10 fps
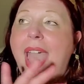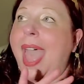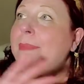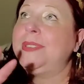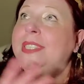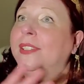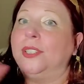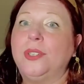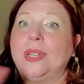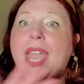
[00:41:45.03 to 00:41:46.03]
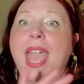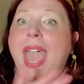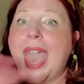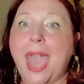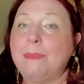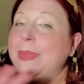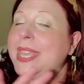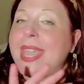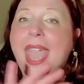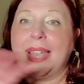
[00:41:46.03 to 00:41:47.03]
absolute
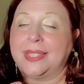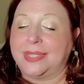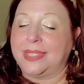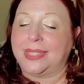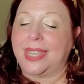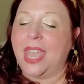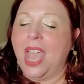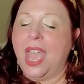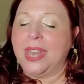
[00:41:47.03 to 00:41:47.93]
happy ecstasy.